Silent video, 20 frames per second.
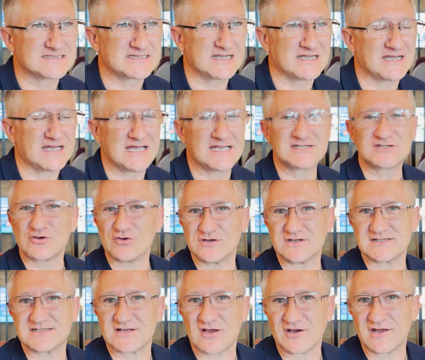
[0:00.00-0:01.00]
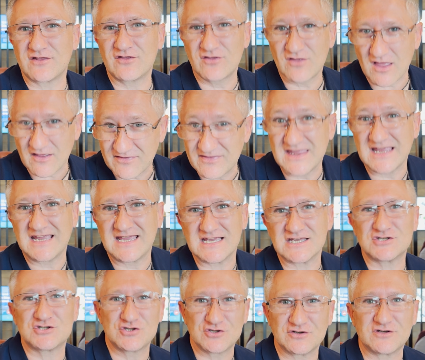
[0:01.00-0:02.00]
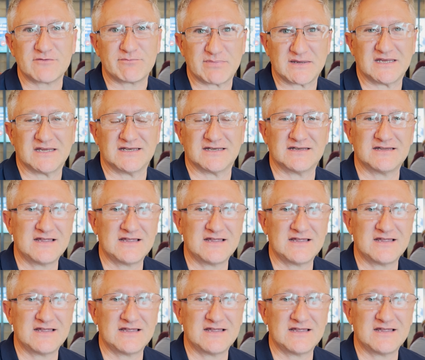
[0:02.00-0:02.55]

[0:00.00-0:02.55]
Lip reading: as good as I think it should have been.